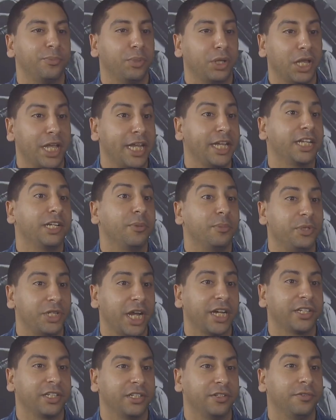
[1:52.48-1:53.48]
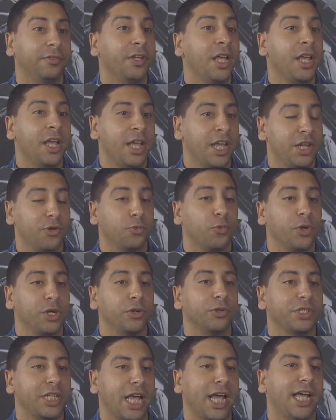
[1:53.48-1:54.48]
who's playing an objective in
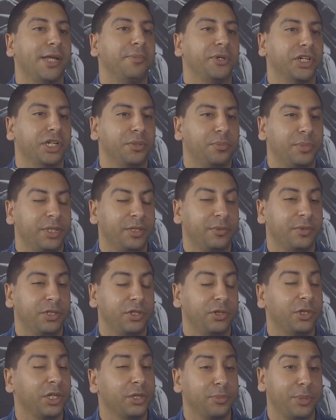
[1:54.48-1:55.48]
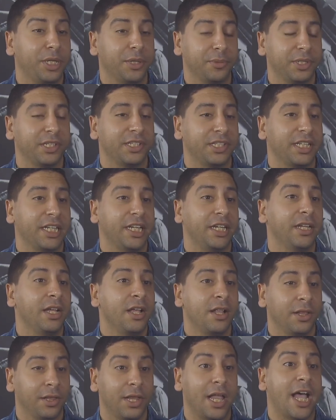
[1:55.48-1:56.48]
real time, you're going to be able to see
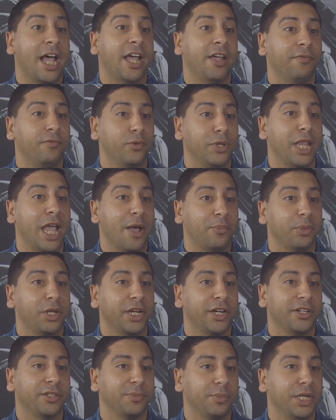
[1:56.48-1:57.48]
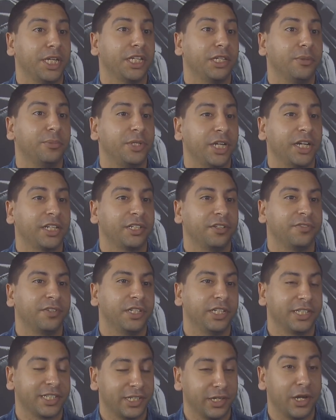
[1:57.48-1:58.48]
live when that player is playing an objective,
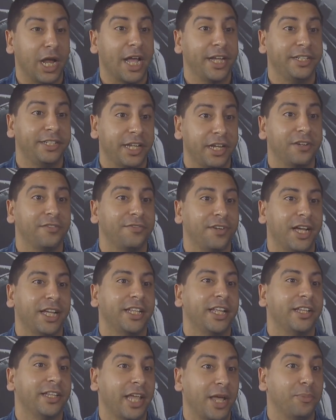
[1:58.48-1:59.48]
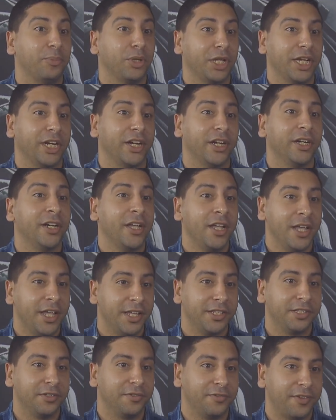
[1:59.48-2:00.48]
and it's going to identify that that player
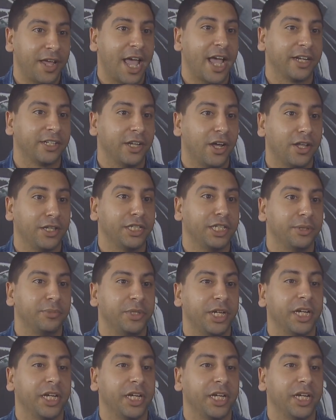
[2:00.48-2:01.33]
is in fact on the